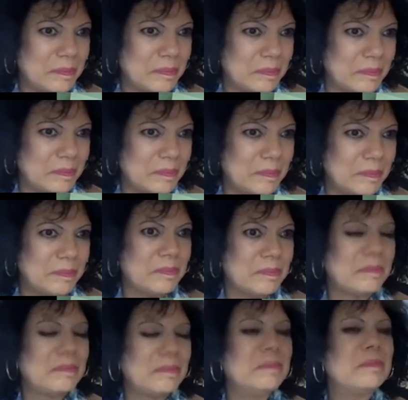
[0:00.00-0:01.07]

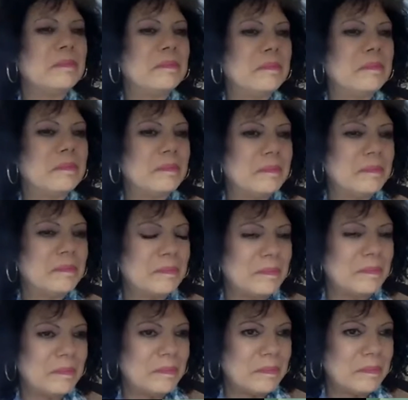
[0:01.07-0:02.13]

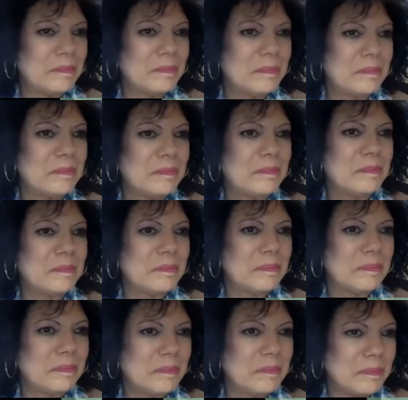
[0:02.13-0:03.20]

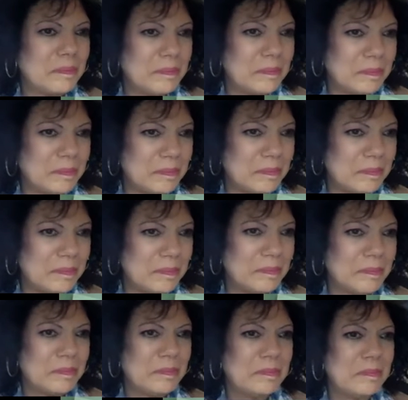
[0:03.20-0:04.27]

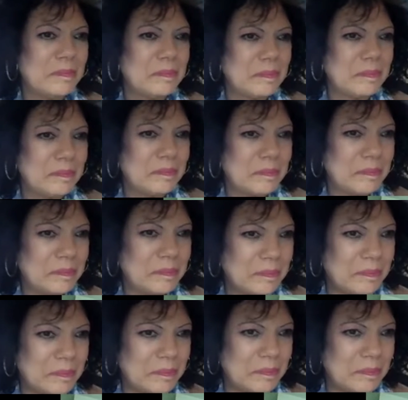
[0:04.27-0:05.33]

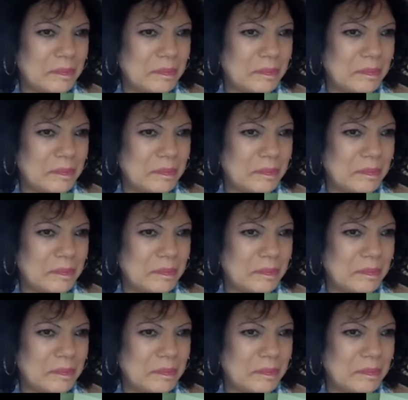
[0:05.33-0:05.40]
(silent)